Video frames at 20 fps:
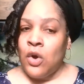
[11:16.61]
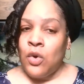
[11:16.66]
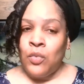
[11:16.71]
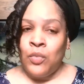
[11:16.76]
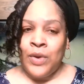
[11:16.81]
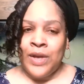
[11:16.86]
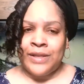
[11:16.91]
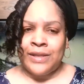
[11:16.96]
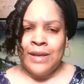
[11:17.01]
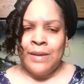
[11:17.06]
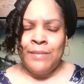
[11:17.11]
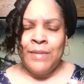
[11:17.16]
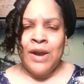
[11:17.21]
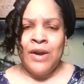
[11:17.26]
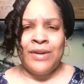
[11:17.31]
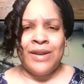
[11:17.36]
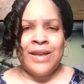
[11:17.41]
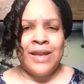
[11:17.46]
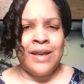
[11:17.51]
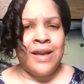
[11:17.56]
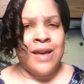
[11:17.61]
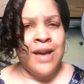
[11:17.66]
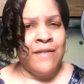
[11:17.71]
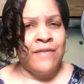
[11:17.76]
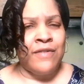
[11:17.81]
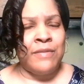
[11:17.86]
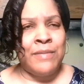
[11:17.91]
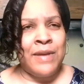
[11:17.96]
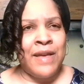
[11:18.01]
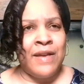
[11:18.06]
with the American
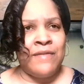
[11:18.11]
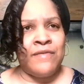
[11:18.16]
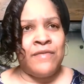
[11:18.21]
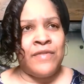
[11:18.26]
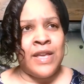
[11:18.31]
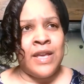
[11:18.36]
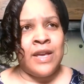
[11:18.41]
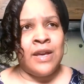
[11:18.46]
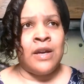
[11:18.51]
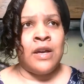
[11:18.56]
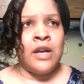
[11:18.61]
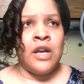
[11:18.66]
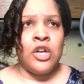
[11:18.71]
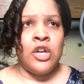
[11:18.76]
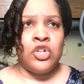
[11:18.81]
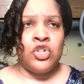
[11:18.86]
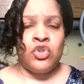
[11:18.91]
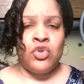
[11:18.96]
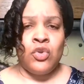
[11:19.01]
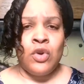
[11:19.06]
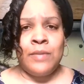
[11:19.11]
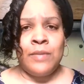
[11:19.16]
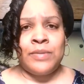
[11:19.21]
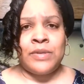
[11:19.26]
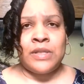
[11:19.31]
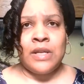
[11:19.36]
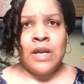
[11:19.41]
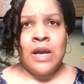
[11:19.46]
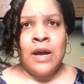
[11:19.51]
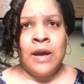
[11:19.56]
government via
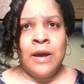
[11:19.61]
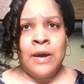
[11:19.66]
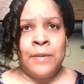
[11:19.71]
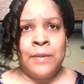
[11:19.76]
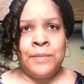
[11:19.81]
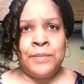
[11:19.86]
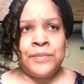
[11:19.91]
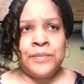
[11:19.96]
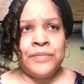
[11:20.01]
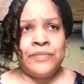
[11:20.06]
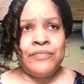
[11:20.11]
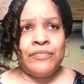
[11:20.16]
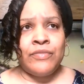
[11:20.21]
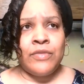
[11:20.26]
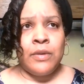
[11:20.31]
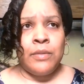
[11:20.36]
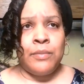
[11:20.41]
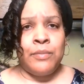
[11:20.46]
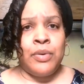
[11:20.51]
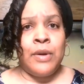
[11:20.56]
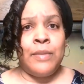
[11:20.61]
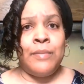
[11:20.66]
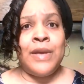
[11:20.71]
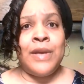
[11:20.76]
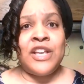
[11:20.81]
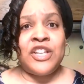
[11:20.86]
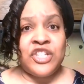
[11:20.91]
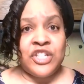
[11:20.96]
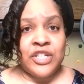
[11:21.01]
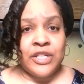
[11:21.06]
Trump's
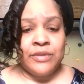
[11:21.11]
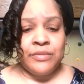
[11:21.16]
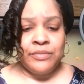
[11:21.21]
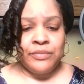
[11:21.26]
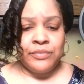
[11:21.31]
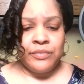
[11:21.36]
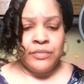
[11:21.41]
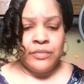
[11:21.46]
permission.